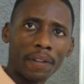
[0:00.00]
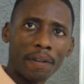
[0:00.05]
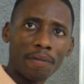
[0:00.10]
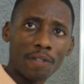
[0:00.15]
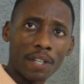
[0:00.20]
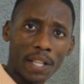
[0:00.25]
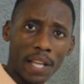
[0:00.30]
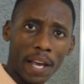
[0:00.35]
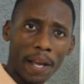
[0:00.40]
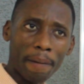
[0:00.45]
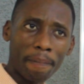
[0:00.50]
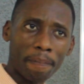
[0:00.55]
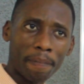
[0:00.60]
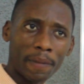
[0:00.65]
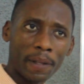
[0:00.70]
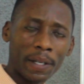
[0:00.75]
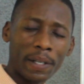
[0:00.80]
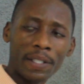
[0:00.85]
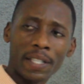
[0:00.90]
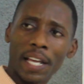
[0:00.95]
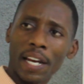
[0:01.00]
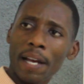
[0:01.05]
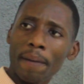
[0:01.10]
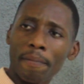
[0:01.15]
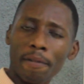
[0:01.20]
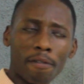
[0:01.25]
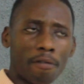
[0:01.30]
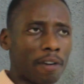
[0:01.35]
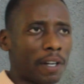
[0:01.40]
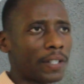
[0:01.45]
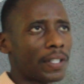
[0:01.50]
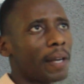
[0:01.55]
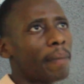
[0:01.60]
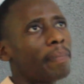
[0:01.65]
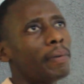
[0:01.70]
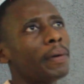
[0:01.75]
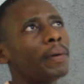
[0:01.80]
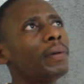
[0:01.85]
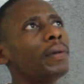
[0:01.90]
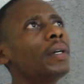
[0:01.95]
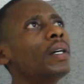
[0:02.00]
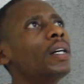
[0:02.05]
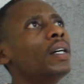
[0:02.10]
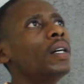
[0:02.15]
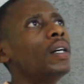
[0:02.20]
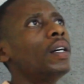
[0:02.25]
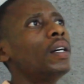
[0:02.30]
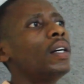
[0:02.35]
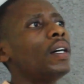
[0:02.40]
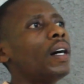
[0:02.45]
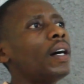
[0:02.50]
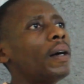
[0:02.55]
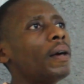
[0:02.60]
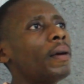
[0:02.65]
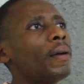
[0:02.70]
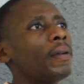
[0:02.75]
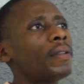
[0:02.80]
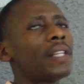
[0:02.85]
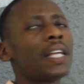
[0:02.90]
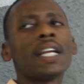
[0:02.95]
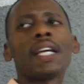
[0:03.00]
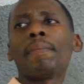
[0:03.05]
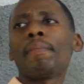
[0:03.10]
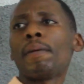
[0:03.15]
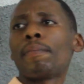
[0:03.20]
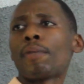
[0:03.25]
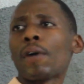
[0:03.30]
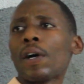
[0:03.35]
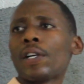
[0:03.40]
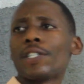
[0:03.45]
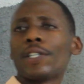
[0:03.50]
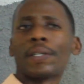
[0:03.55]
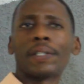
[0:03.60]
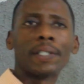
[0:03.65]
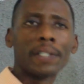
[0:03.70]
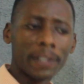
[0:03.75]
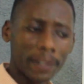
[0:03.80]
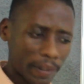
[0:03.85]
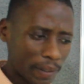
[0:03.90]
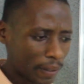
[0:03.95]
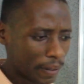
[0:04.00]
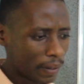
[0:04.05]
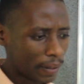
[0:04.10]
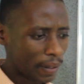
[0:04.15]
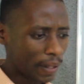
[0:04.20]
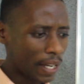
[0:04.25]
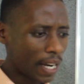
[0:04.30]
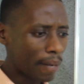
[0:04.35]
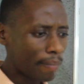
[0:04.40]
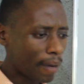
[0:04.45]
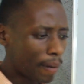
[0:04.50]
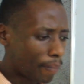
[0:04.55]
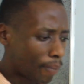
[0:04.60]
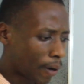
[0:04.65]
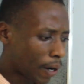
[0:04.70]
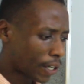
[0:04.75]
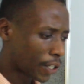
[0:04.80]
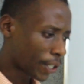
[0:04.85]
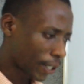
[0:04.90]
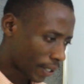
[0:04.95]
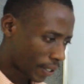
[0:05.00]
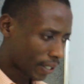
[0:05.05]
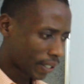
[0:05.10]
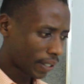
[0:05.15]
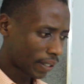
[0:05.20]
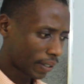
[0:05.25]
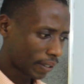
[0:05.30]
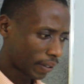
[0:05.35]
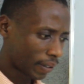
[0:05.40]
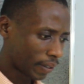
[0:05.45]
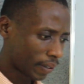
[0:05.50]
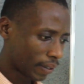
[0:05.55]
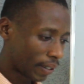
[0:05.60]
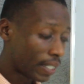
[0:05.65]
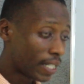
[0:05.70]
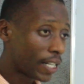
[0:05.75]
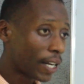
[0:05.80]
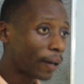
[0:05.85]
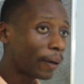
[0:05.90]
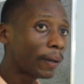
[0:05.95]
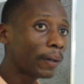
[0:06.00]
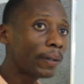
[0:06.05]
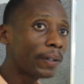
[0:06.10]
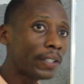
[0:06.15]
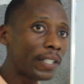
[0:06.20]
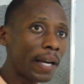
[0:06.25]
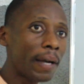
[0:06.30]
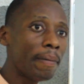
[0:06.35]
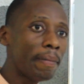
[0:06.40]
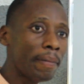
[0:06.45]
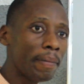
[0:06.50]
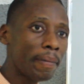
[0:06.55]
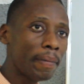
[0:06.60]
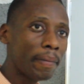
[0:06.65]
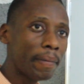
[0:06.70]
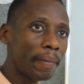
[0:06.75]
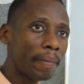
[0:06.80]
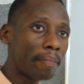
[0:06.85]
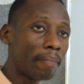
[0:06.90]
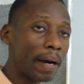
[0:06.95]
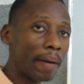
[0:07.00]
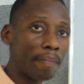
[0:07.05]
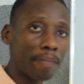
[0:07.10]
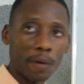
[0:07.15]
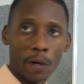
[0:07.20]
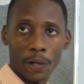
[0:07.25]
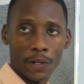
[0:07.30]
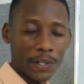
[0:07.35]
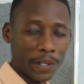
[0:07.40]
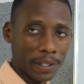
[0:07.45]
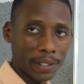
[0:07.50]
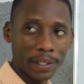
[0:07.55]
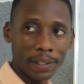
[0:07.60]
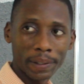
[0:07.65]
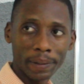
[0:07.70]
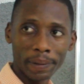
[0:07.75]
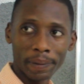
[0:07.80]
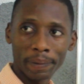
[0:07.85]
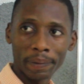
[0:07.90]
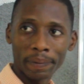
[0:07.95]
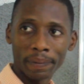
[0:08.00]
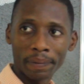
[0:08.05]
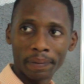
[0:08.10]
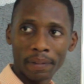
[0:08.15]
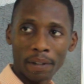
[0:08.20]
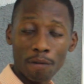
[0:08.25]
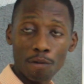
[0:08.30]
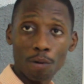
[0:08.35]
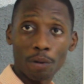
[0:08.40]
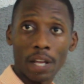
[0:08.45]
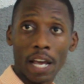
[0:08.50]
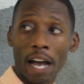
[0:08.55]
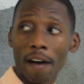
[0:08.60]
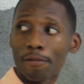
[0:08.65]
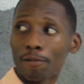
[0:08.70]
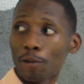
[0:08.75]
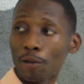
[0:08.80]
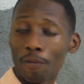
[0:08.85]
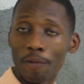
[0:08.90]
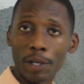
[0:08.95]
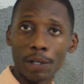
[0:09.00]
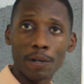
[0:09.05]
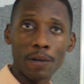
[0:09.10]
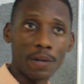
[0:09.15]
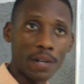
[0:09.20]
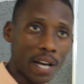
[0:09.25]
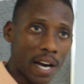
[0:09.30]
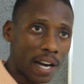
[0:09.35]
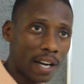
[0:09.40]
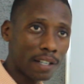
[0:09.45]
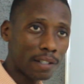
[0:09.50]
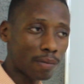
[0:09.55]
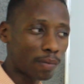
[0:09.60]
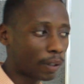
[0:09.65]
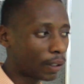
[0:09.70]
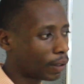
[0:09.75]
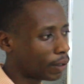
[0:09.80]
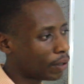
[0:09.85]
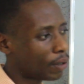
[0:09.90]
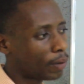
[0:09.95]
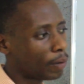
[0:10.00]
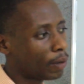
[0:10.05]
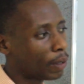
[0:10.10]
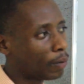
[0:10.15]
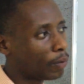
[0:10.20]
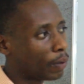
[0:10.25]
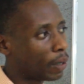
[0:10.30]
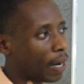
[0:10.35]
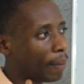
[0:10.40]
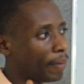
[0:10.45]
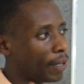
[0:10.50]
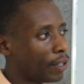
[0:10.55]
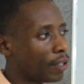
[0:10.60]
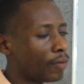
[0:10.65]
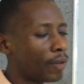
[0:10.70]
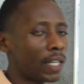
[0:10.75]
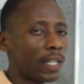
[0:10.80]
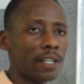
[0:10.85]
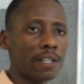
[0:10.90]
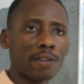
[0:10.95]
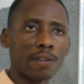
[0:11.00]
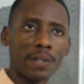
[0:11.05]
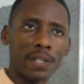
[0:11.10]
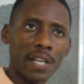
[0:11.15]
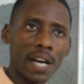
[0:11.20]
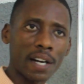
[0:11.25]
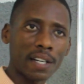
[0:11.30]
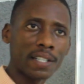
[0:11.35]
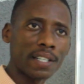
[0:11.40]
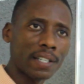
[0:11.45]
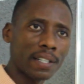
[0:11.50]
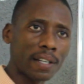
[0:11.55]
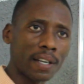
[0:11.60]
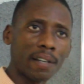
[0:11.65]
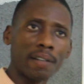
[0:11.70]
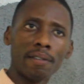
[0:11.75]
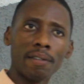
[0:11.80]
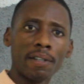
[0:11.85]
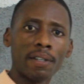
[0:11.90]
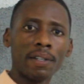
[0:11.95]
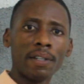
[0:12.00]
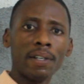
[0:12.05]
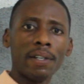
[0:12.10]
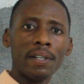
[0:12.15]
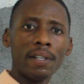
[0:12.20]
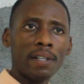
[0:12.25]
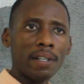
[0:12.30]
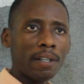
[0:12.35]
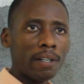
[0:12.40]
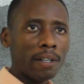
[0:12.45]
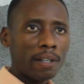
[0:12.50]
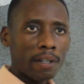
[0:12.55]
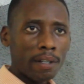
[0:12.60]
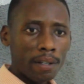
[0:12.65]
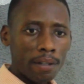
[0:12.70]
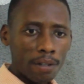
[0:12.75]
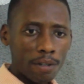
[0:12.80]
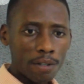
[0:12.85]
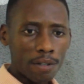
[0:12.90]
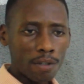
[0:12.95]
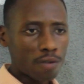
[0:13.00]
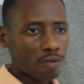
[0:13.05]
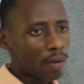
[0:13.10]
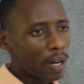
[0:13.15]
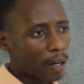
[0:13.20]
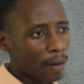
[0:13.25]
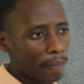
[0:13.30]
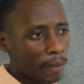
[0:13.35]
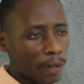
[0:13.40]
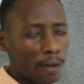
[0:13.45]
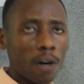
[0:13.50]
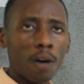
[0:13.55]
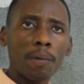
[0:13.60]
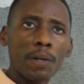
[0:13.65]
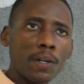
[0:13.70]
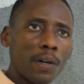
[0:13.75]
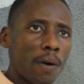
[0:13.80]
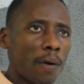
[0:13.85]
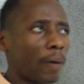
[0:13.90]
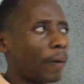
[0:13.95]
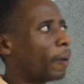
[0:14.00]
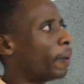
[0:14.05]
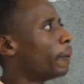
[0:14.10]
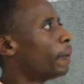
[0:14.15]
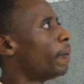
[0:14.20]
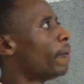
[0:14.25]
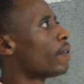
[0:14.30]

See there? Terem, for example, terem my project. Terem my project. Tell them my project. So they have to recognize what you're already conducting, and you just try to be going on.